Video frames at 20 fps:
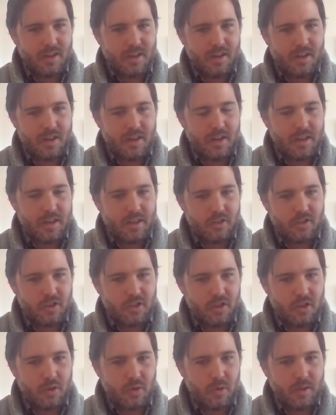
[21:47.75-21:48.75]
And
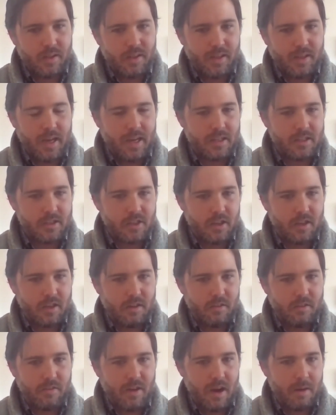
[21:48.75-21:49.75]
so in the case
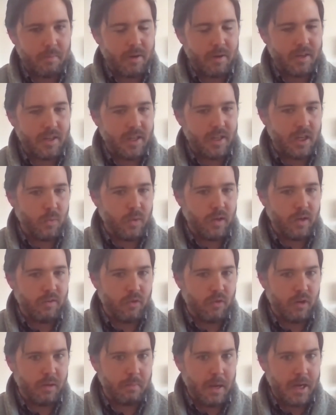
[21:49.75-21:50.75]
of Aberdeen,
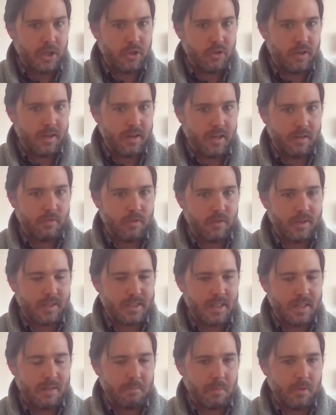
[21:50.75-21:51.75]
we've repatriated, for
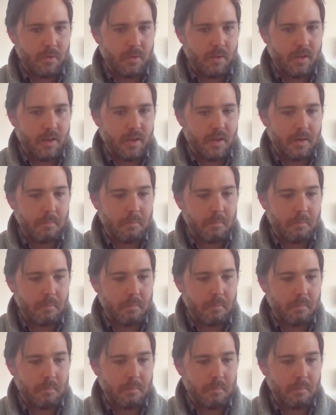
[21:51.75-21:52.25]
example,